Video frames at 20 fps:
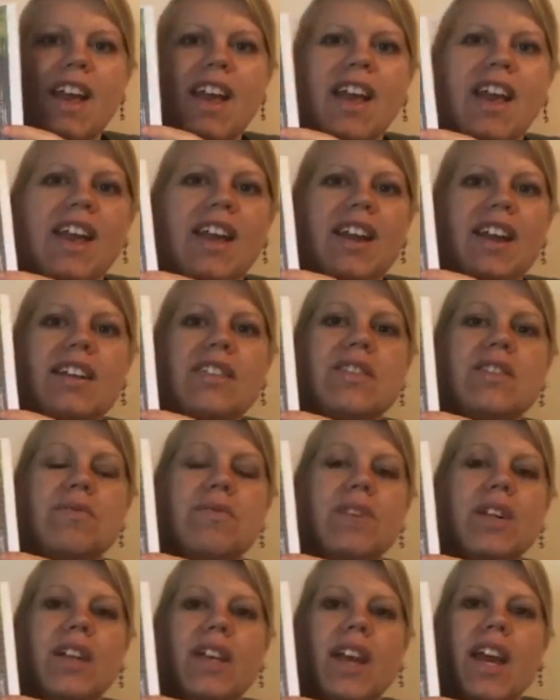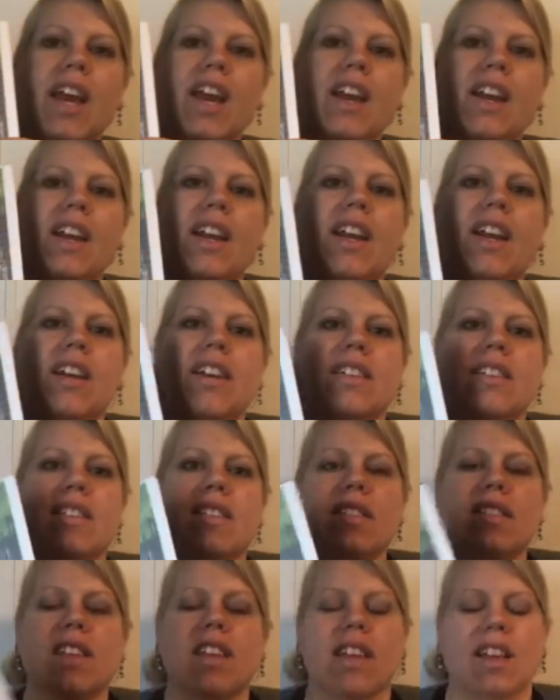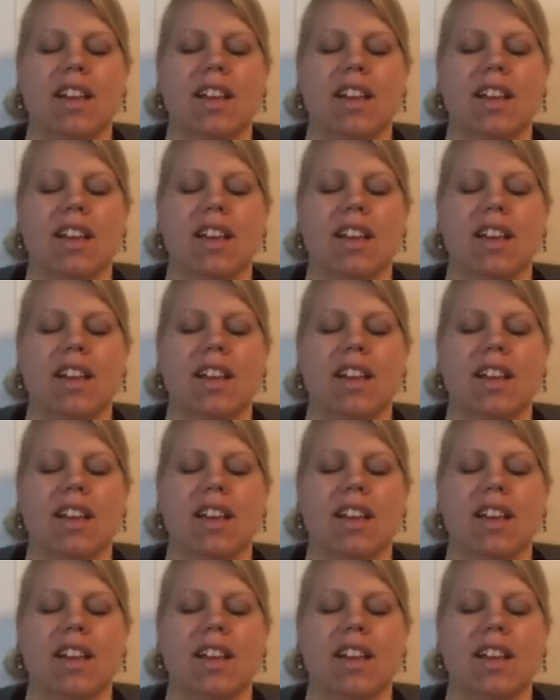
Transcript: and it's really handy because